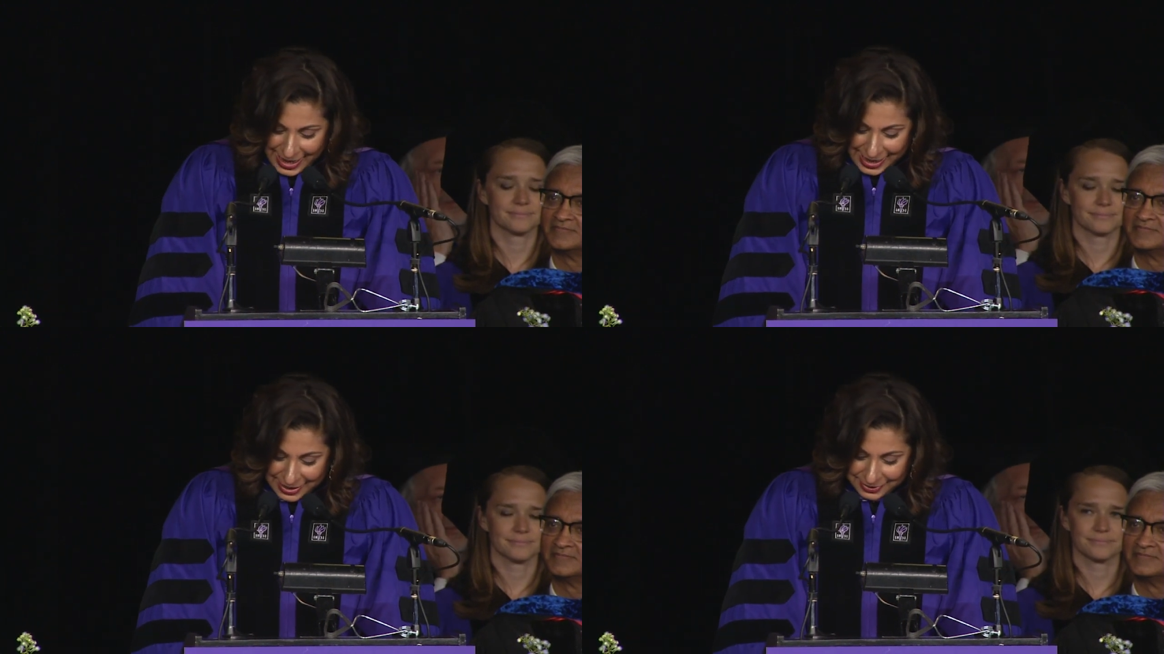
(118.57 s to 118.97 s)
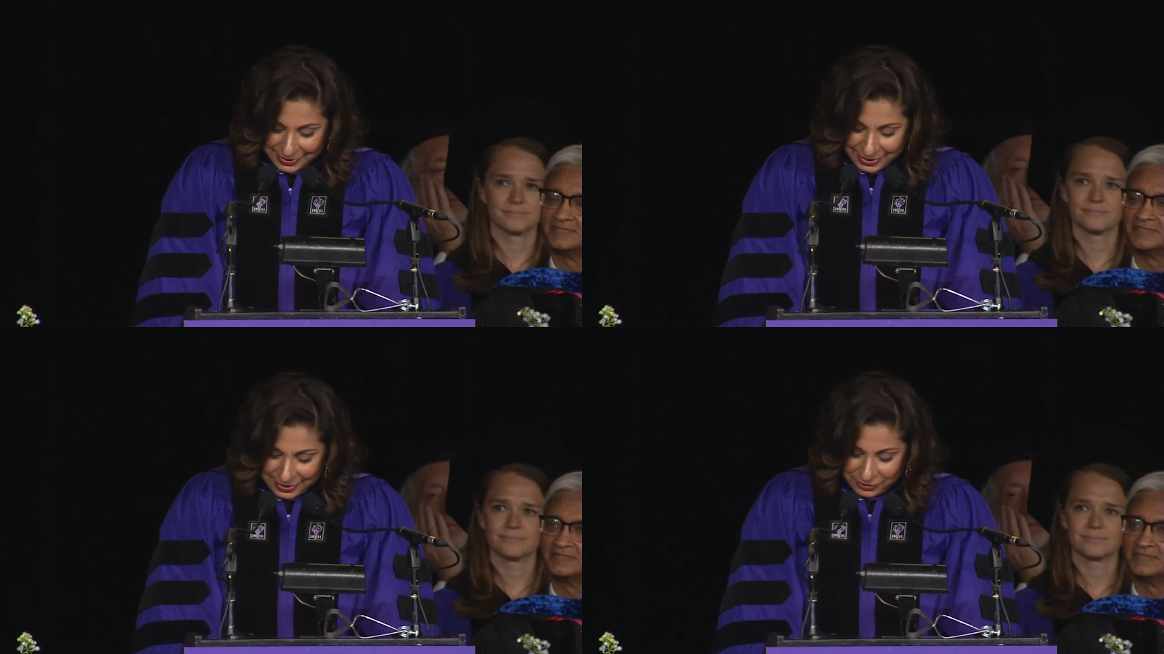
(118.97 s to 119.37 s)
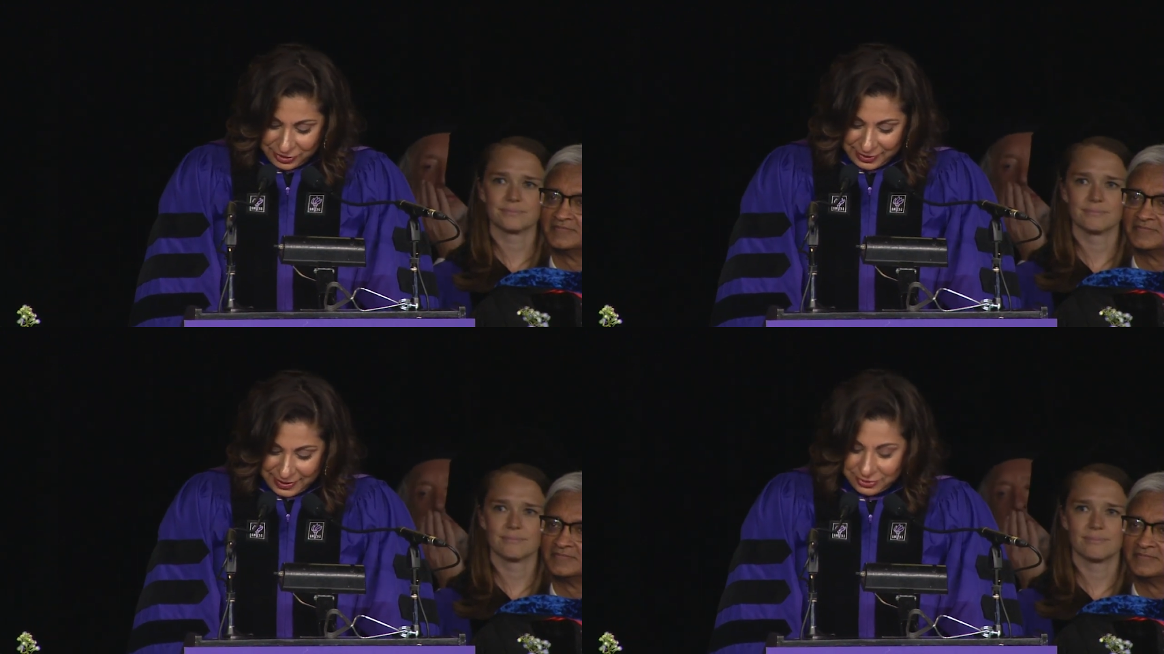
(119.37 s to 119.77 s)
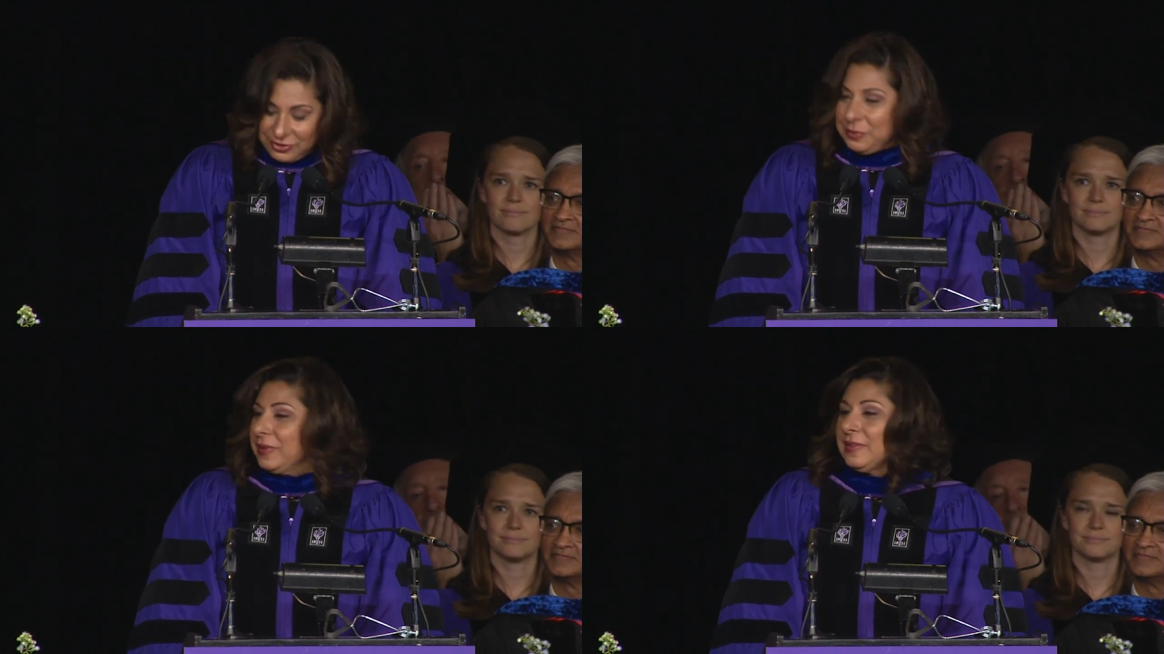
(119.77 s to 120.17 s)
Speaker 1: And she said
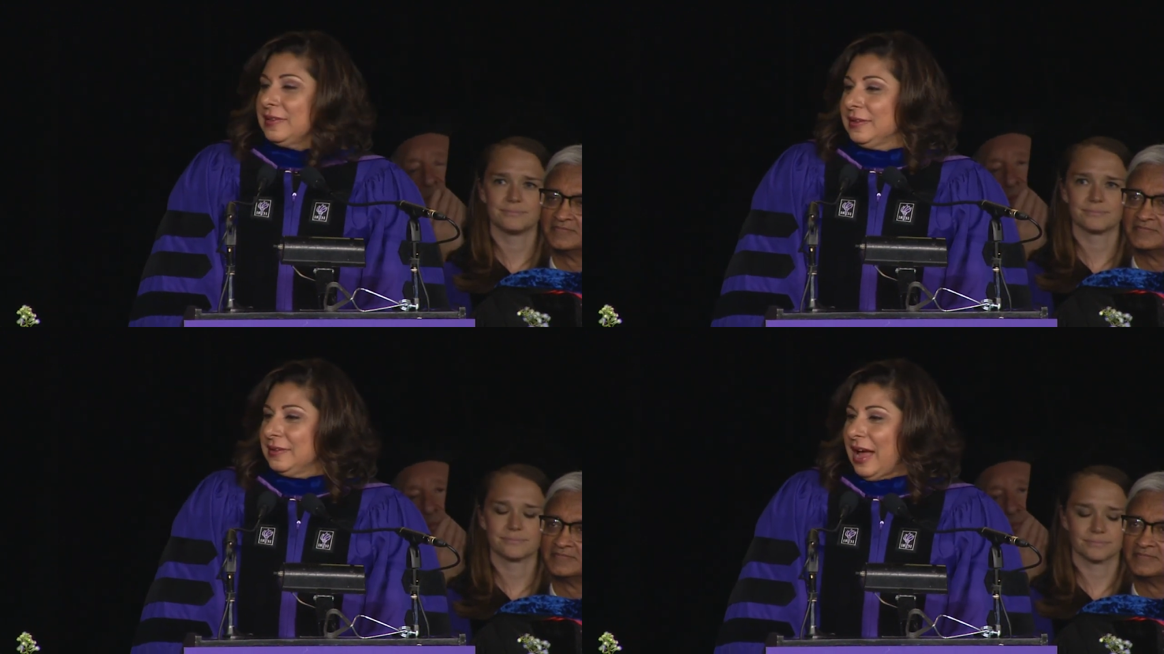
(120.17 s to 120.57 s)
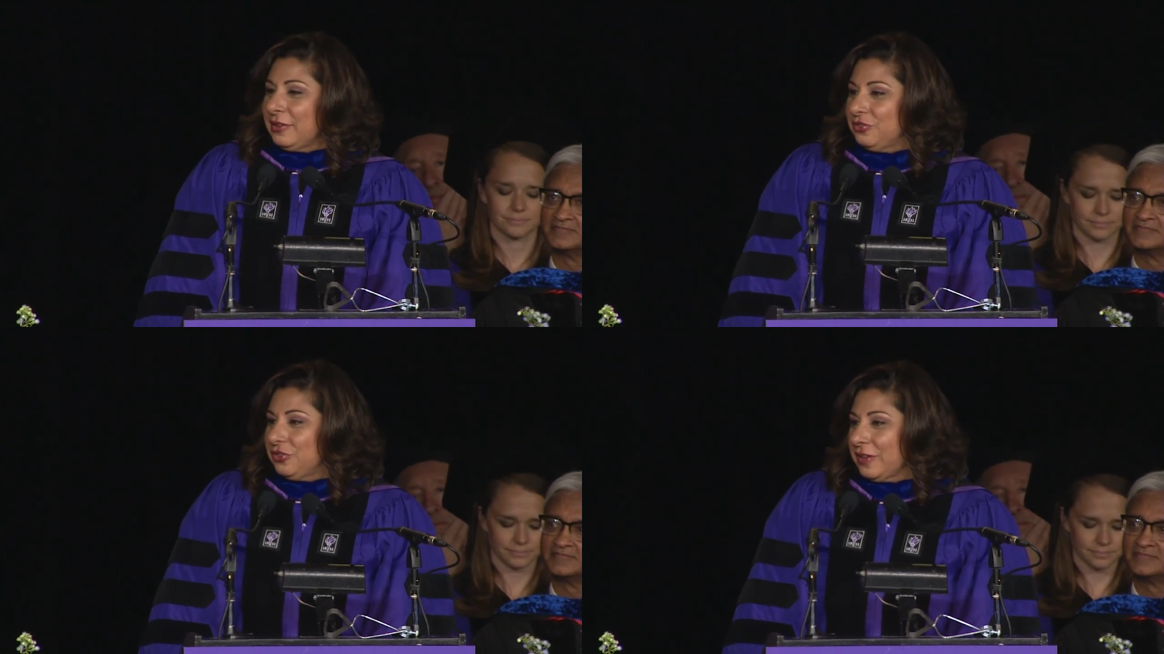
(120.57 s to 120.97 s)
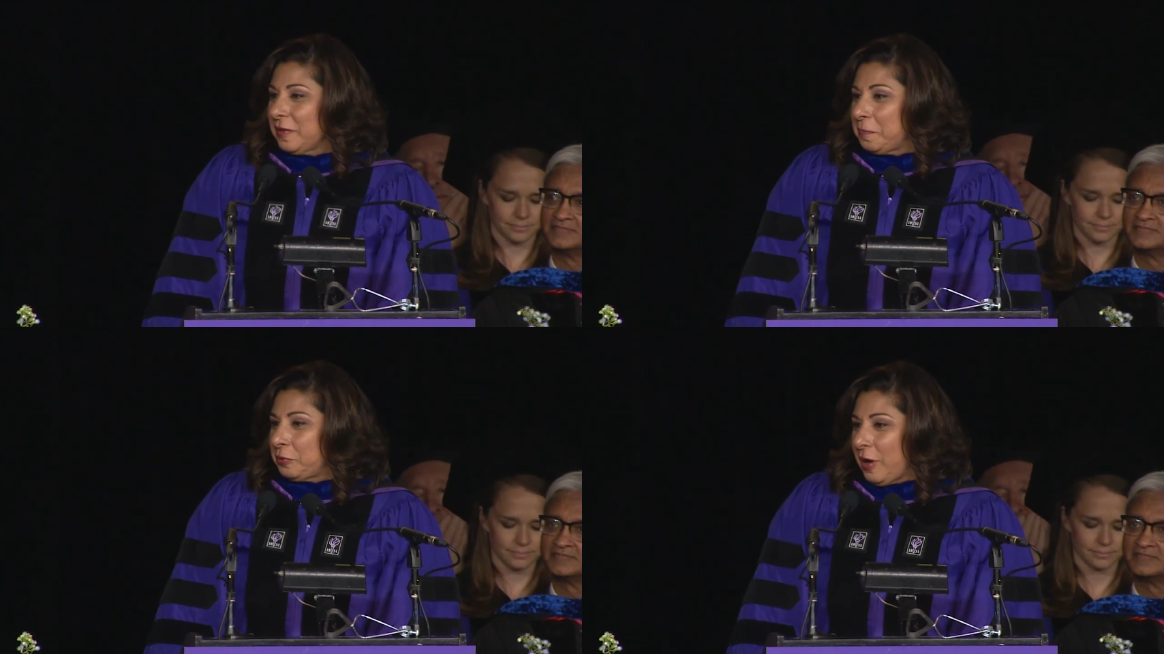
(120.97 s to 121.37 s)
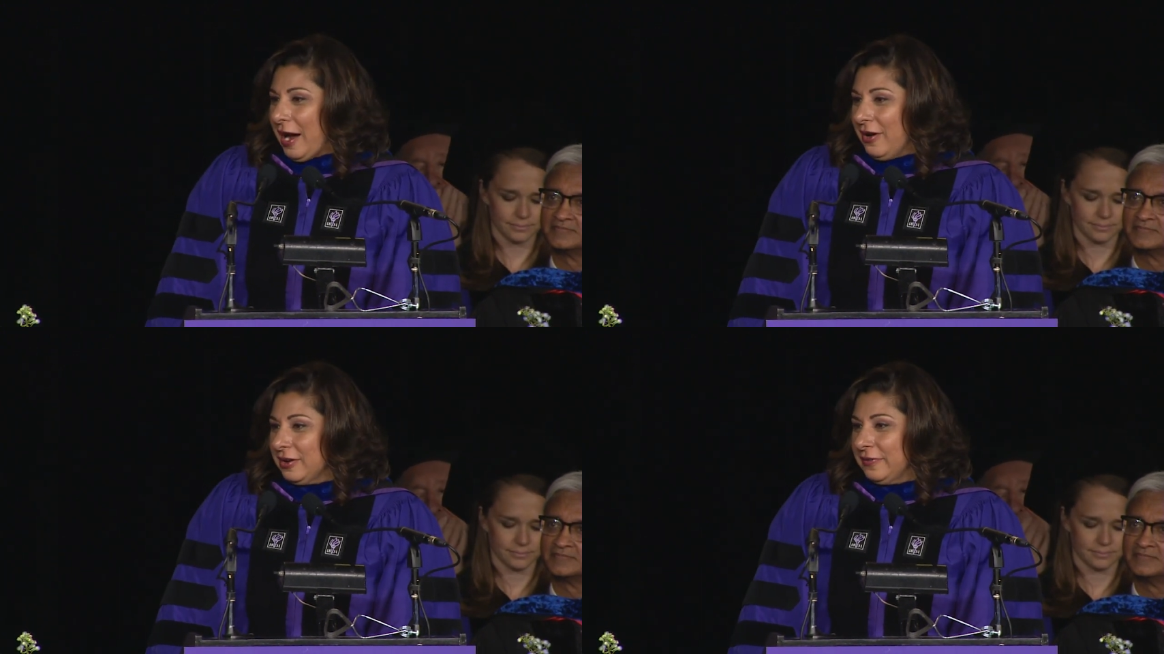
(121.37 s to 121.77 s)
she was not just
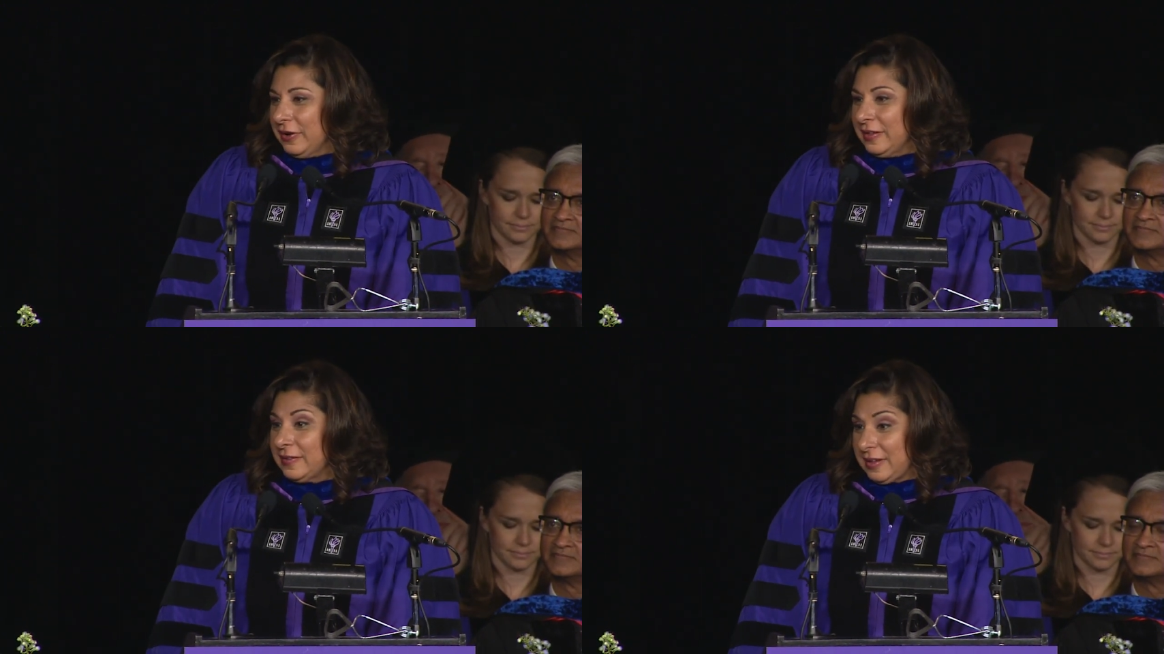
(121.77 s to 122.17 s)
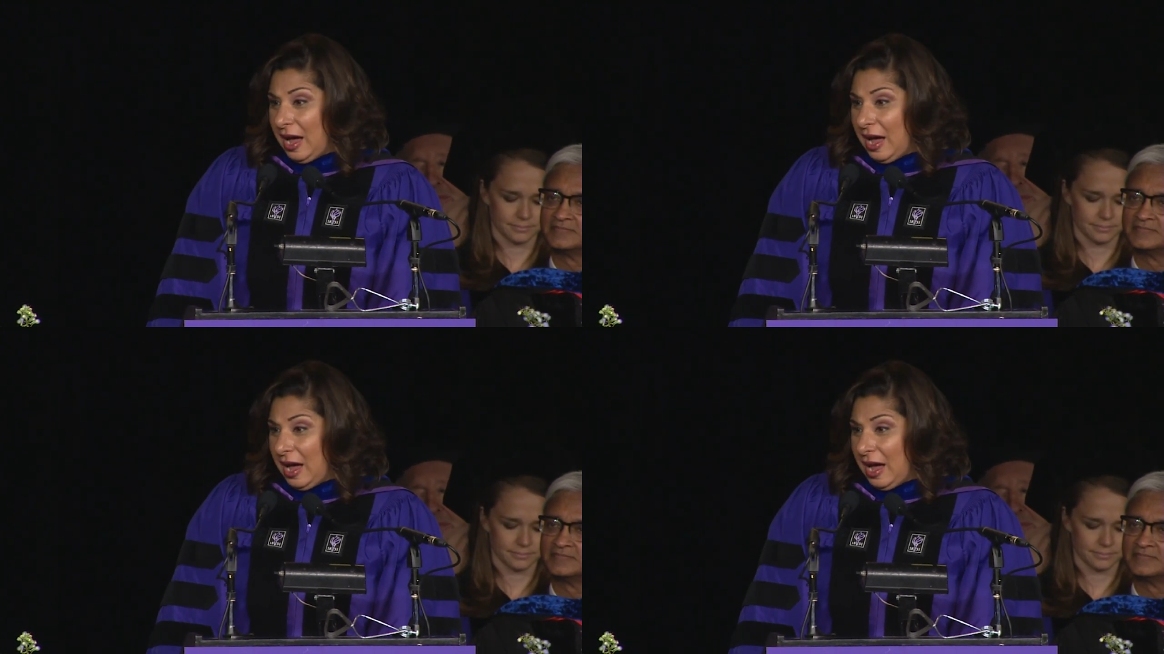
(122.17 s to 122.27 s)
proud of his